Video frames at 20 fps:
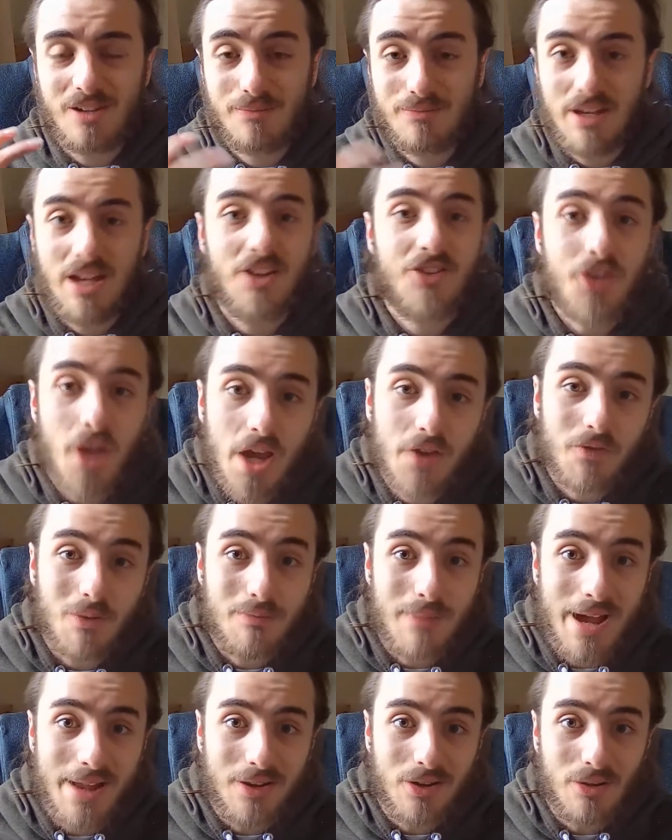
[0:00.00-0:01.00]
aside from
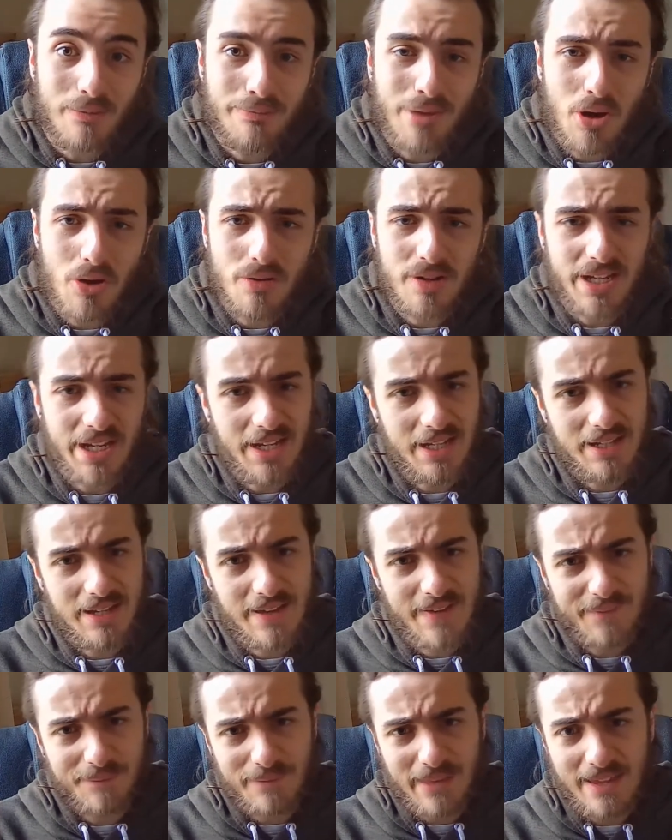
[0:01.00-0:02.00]
My Little Pony?
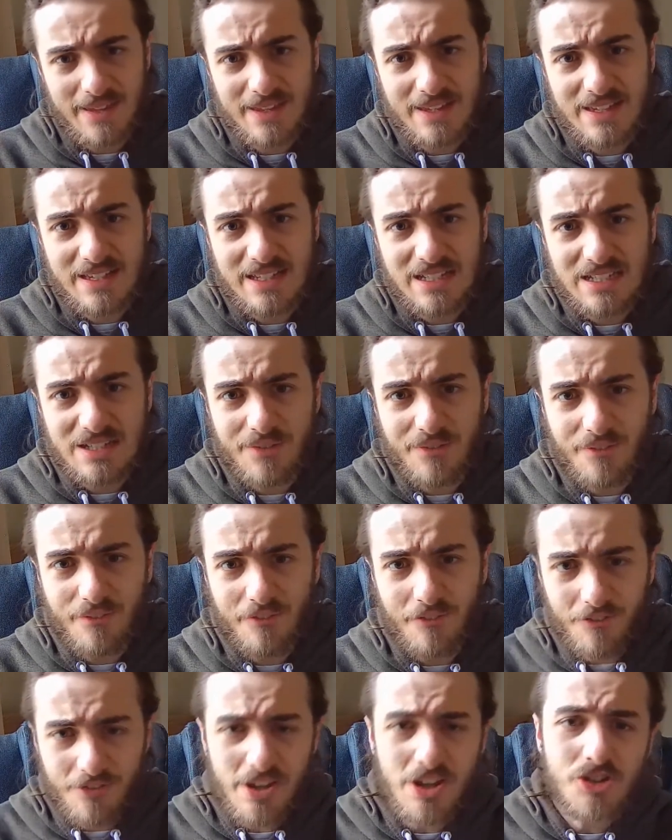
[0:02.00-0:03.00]

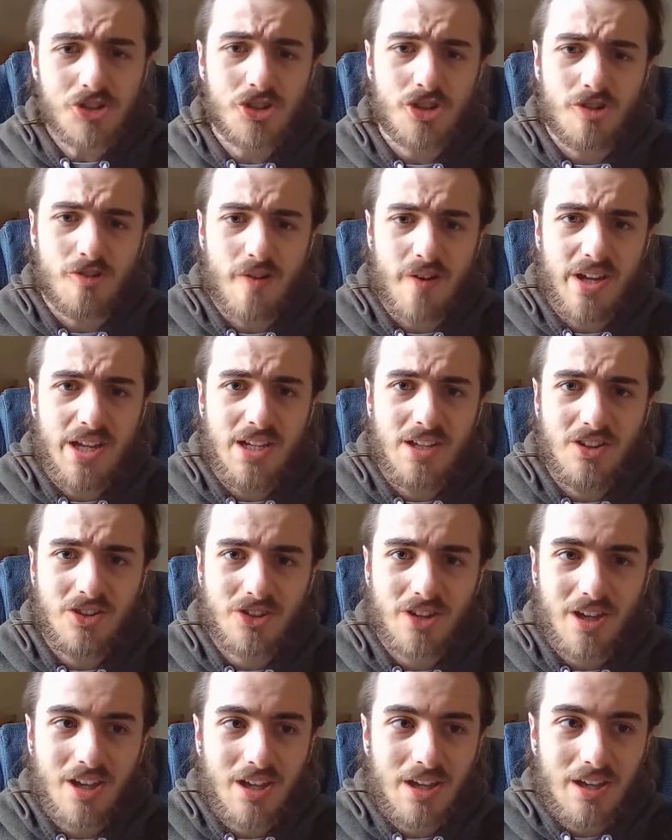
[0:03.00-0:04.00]
Visionaries.
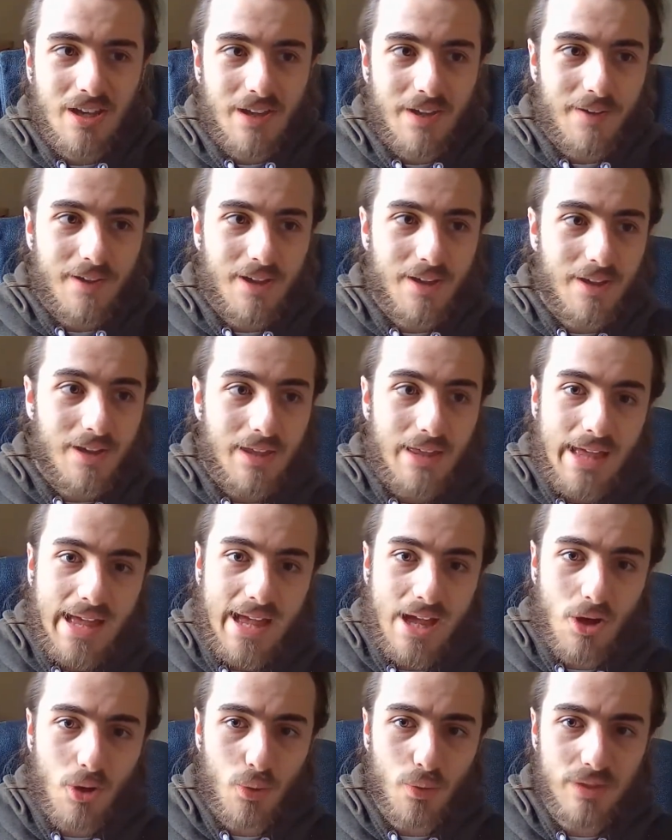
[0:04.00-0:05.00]

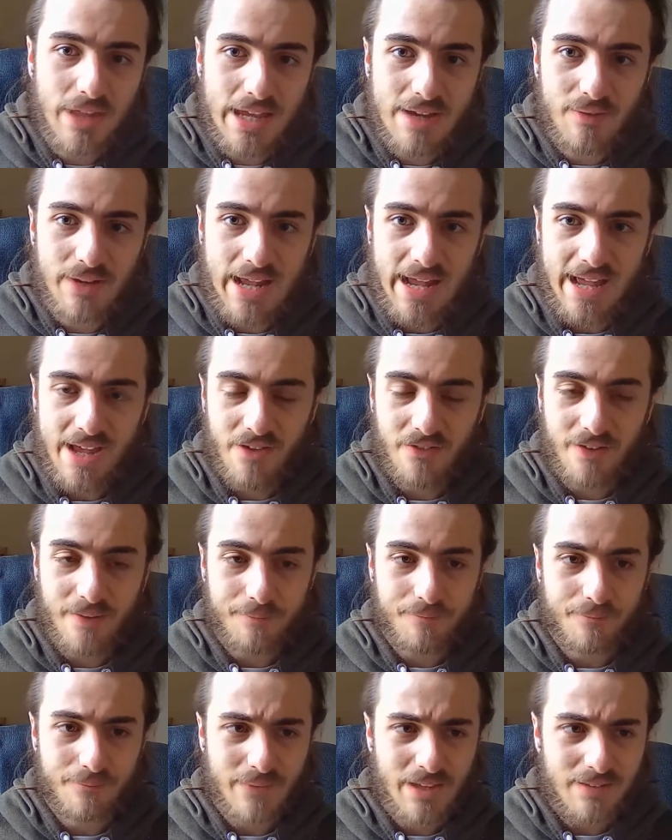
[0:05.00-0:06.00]
How they would have
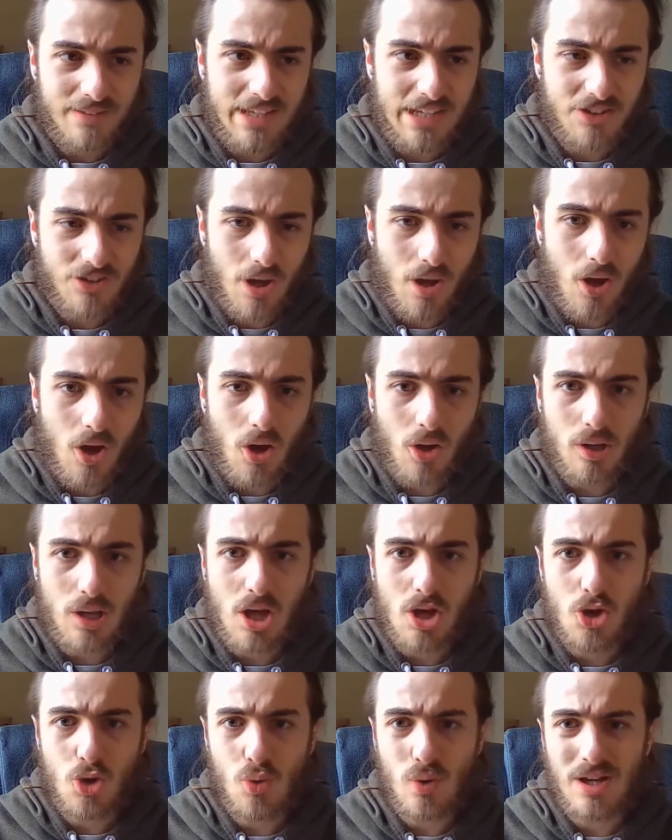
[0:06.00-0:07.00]
these
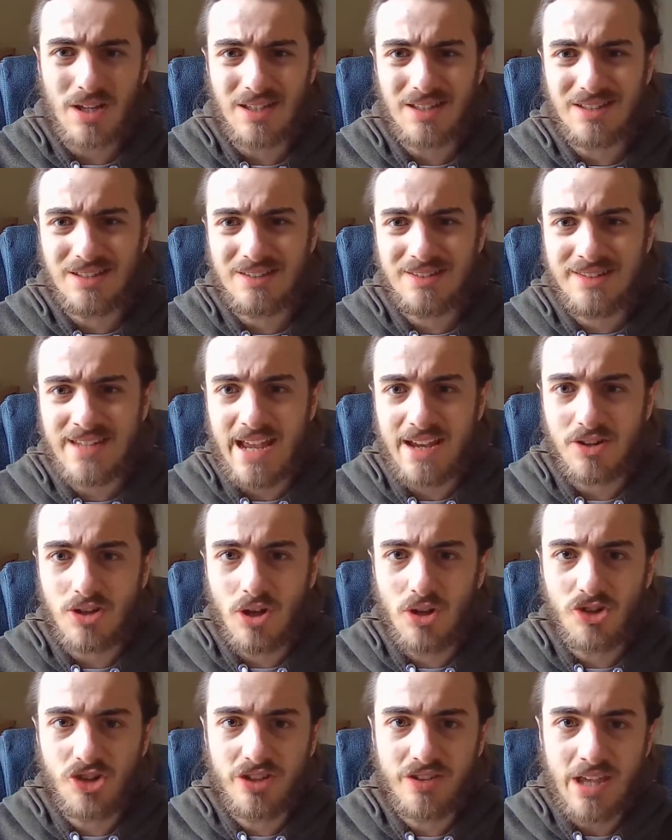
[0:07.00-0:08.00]
hollow
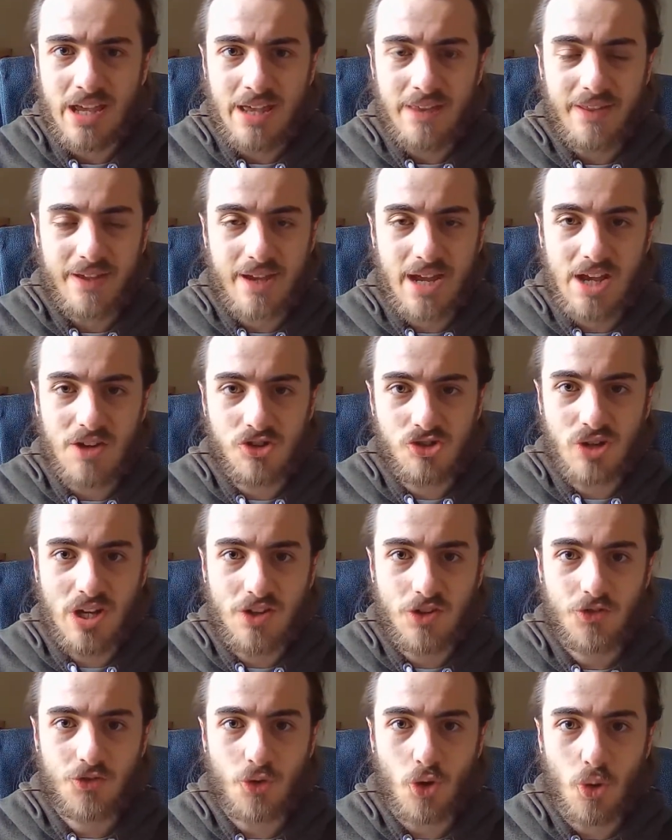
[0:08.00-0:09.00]
technologies that kind of
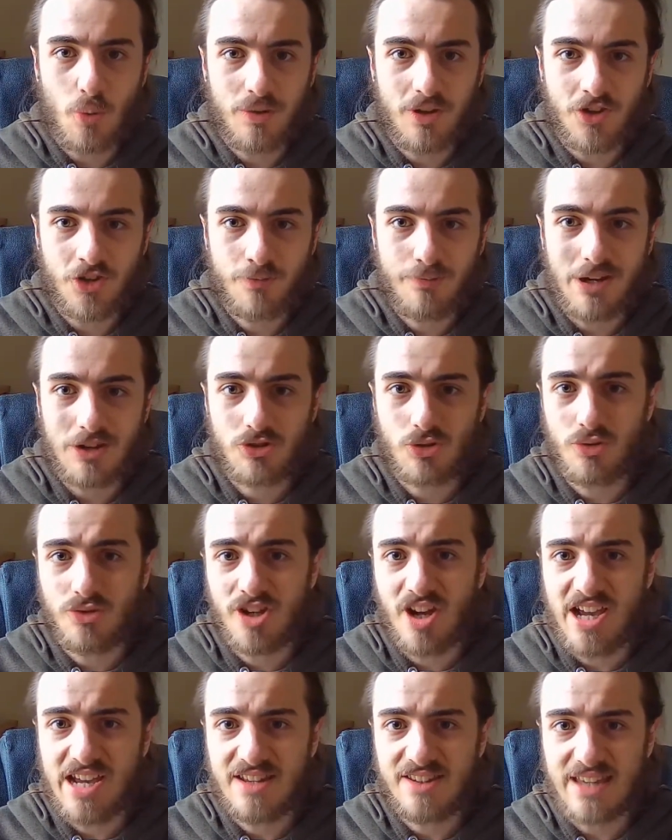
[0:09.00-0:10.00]
transform the Spectral
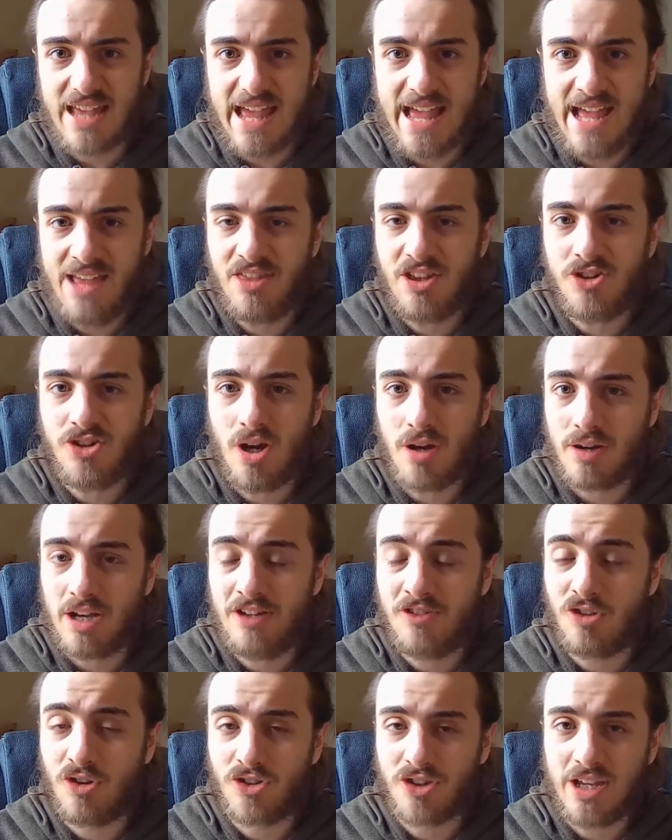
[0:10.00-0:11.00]
Knights and the Dark
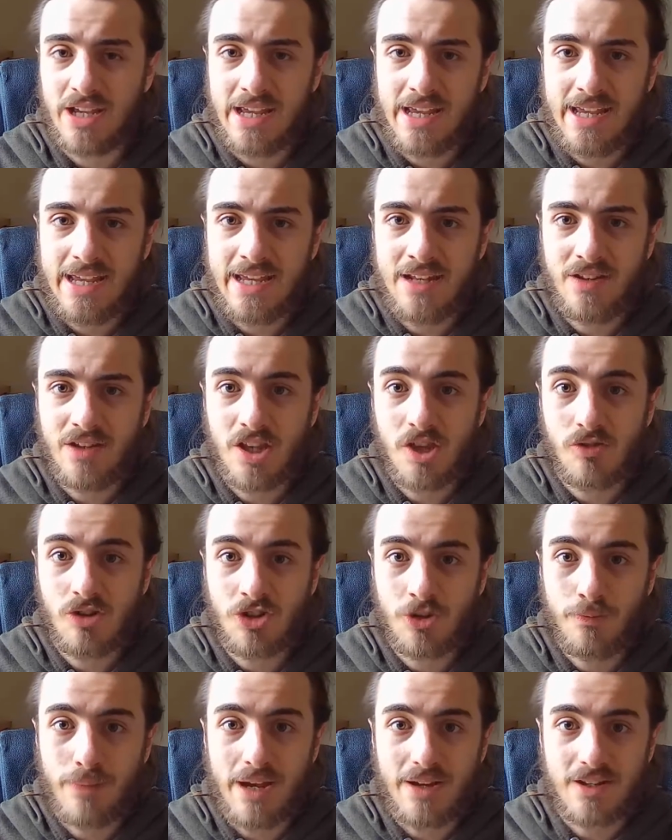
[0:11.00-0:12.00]
Lords into the
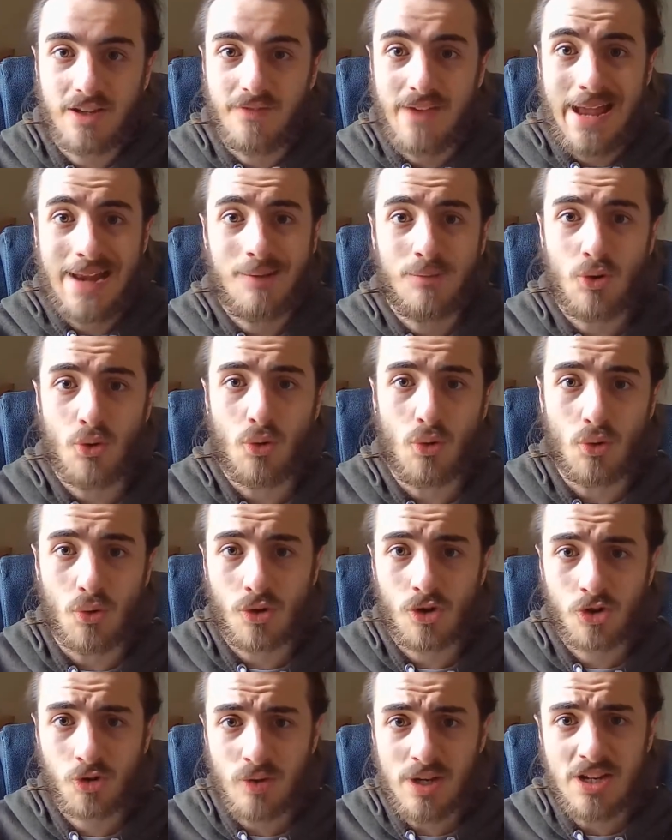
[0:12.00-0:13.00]
respective animal or
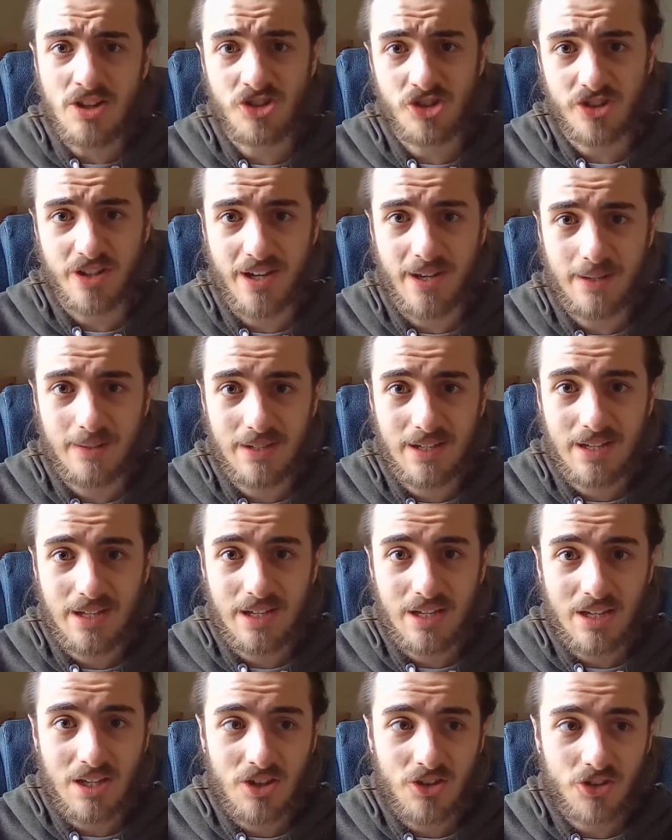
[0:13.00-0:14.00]
creature.
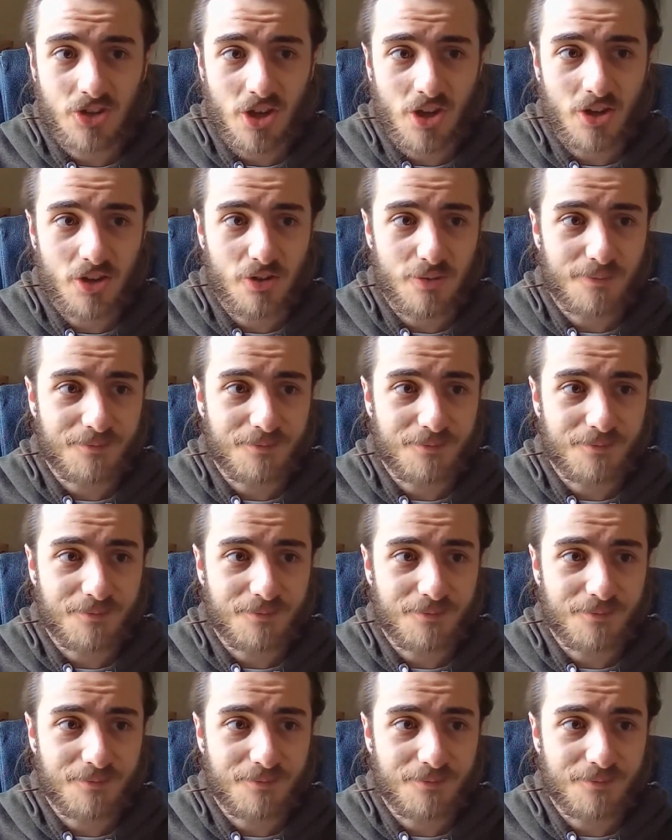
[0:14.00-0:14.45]
So